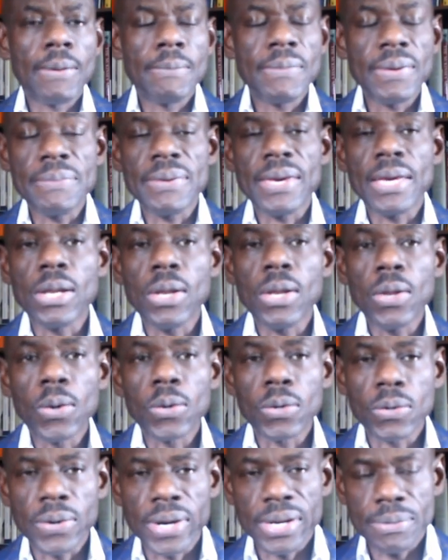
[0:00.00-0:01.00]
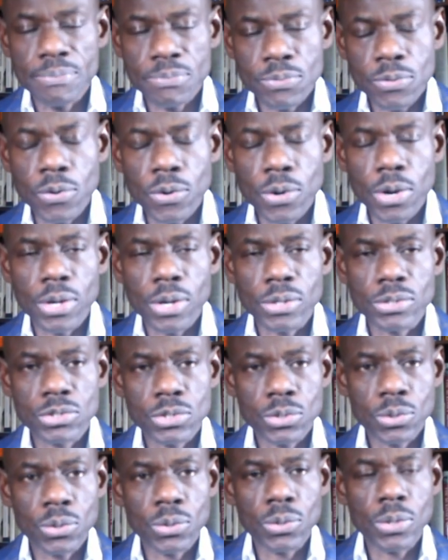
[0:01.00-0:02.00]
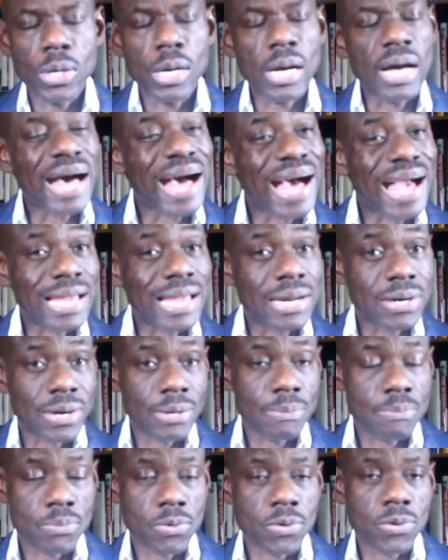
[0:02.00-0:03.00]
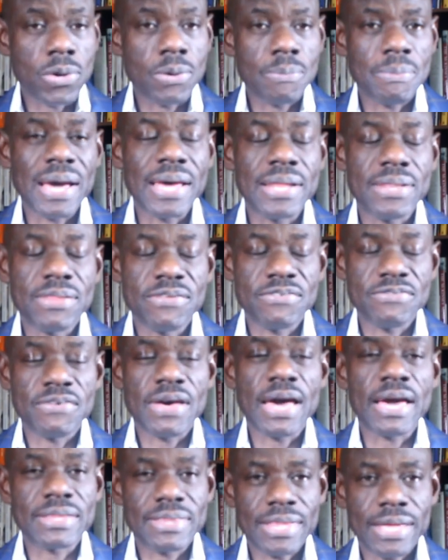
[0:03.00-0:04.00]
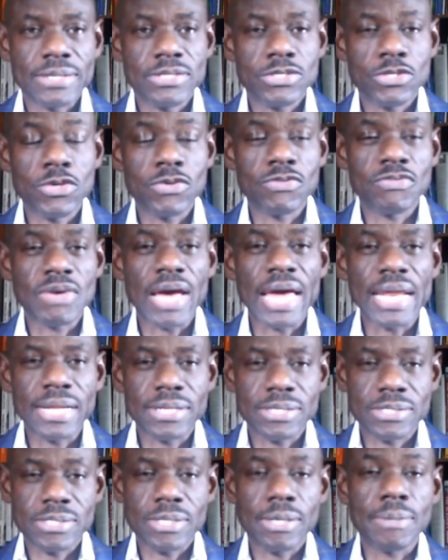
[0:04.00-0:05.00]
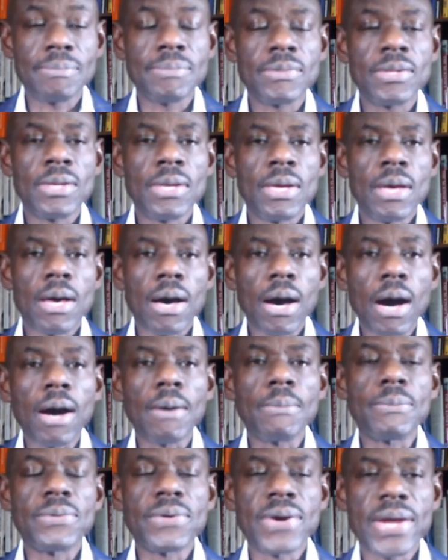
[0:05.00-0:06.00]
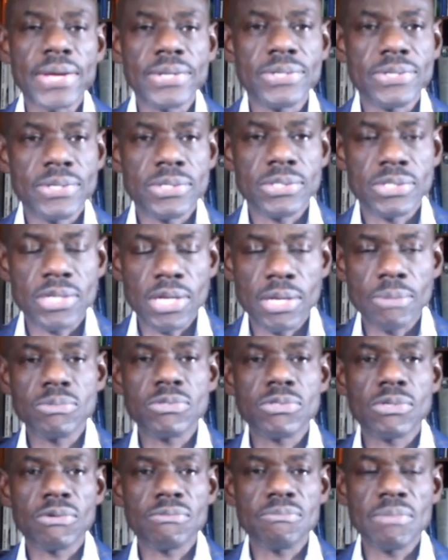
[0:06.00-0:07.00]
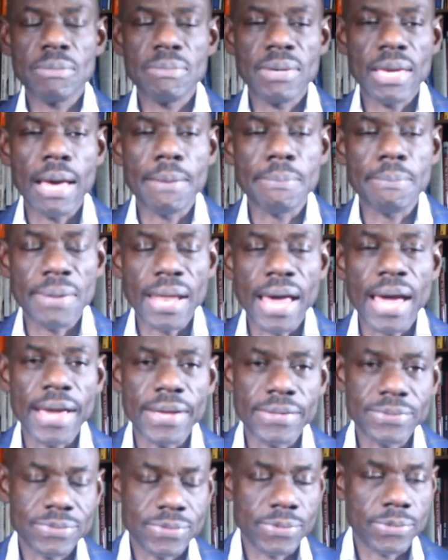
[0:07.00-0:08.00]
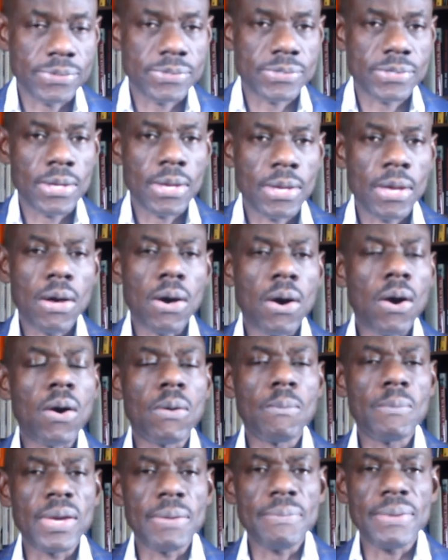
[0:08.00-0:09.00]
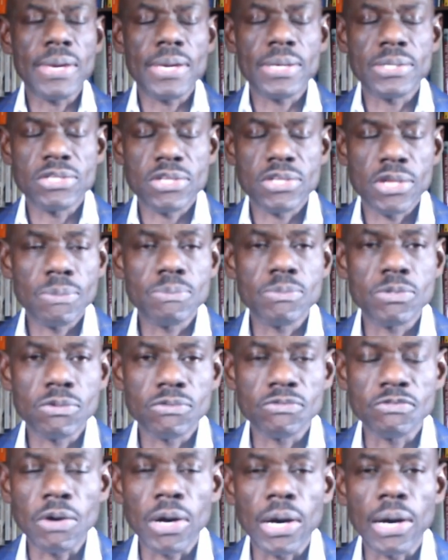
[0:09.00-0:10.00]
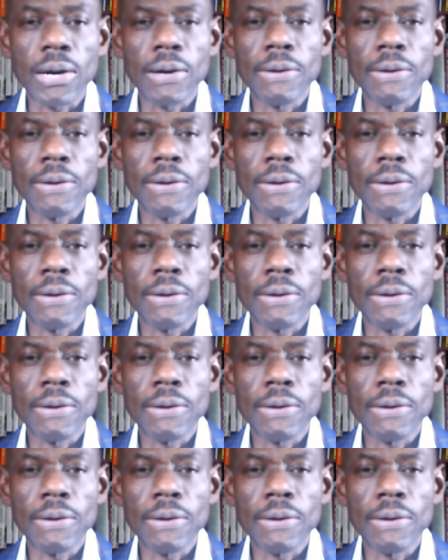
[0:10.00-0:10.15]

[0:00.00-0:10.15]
maybe a low-grade product to a high-grade product by the fact that you've added some upgrades in terms of maybe appliances or maybe in terms of